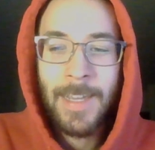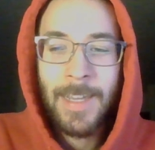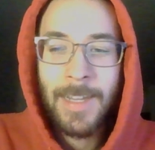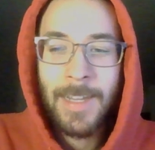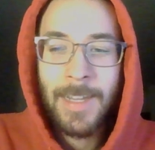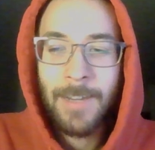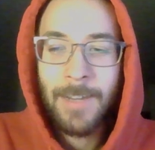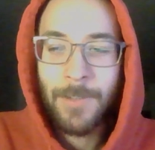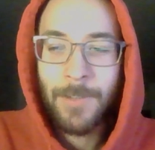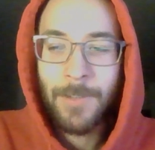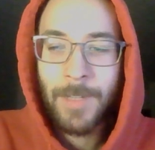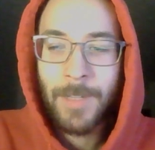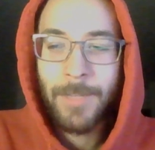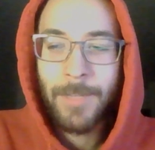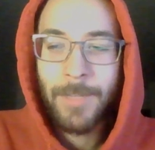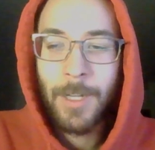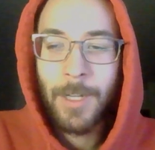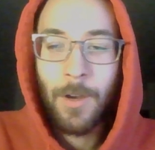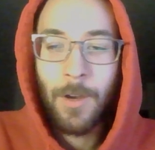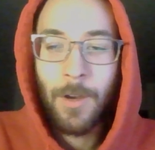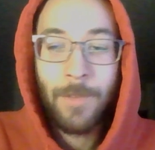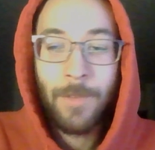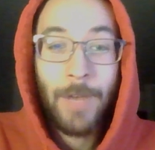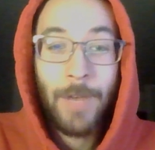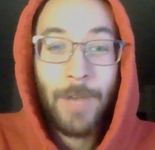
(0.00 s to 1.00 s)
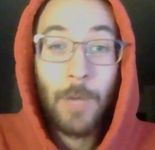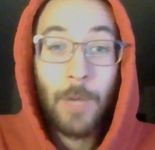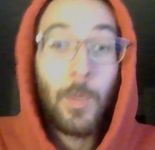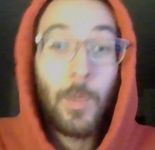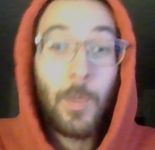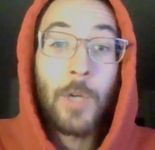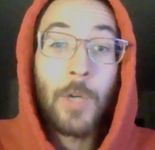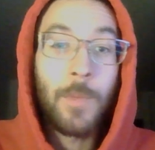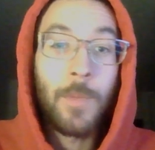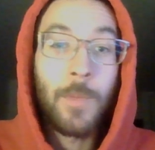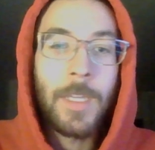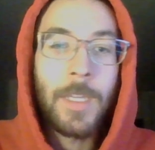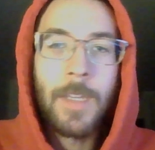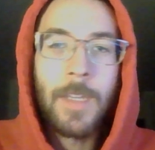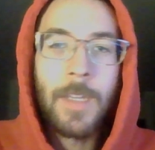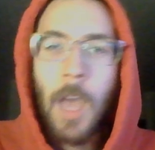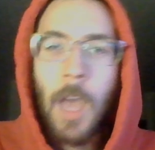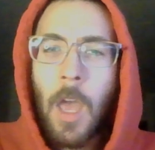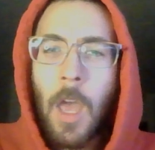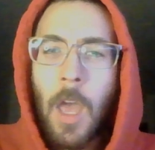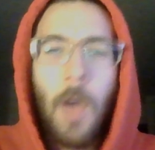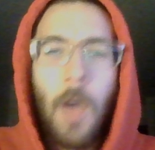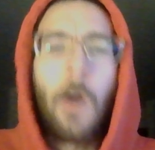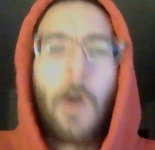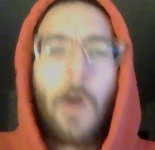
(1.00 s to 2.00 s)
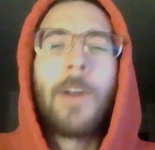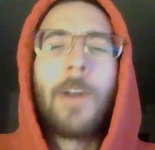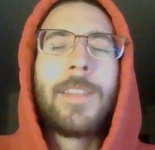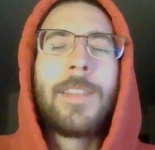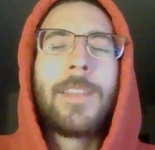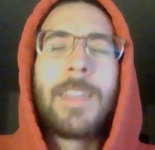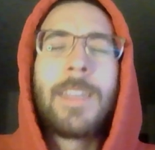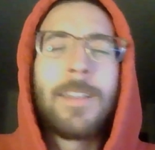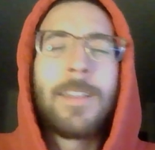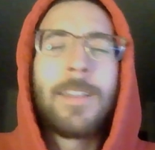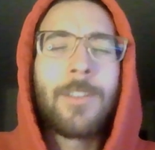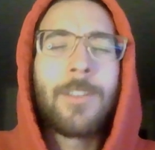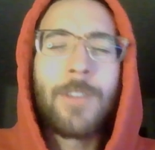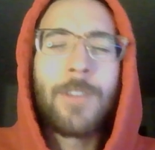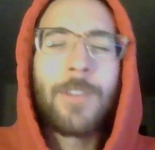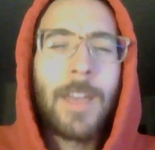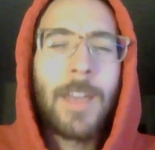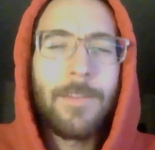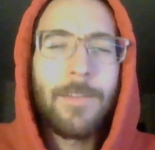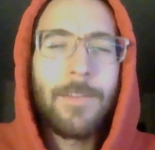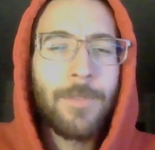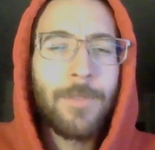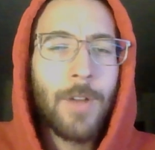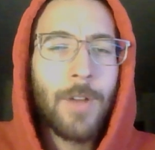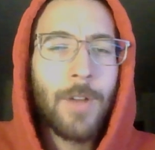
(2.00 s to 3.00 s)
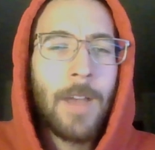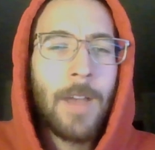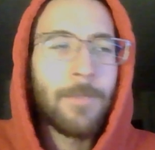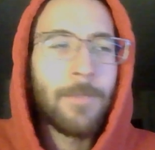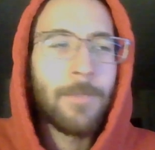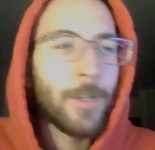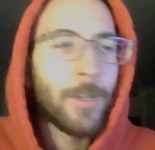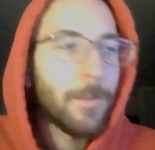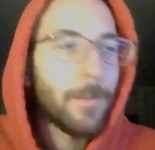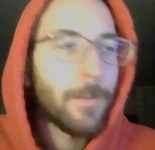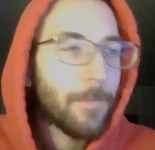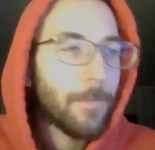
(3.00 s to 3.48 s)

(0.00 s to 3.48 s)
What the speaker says: I don't even know if I will be on the internet forever.